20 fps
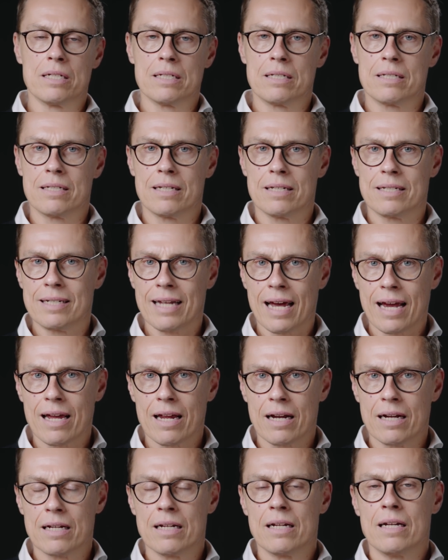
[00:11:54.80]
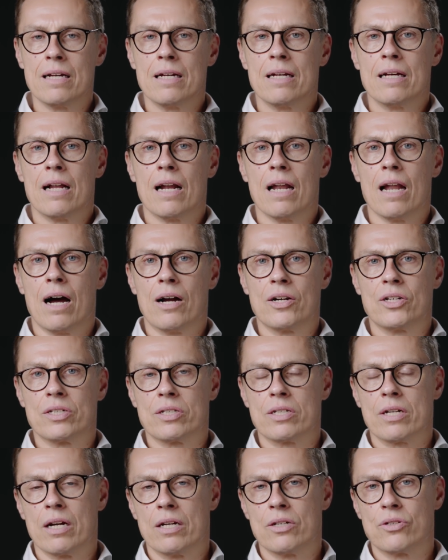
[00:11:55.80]
it's the second
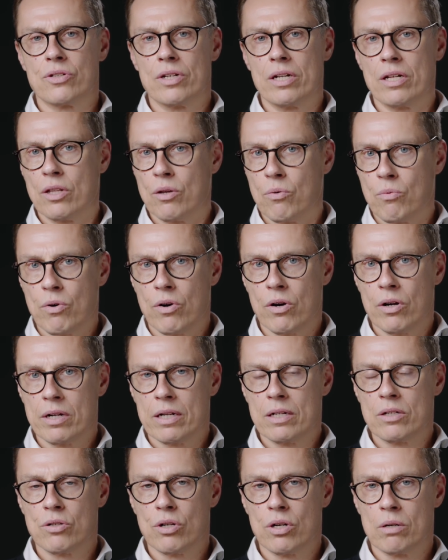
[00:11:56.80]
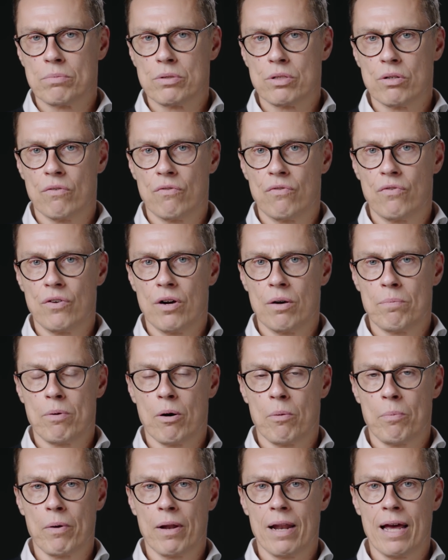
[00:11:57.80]
largest country in the world in terms of
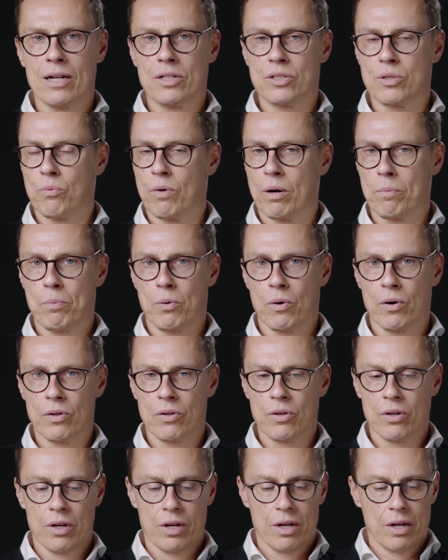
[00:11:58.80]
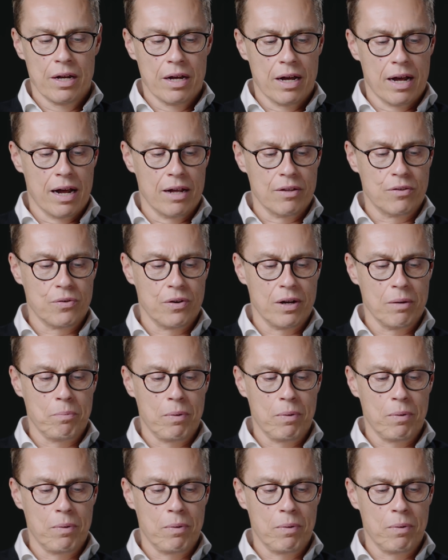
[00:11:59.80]
population, 1.3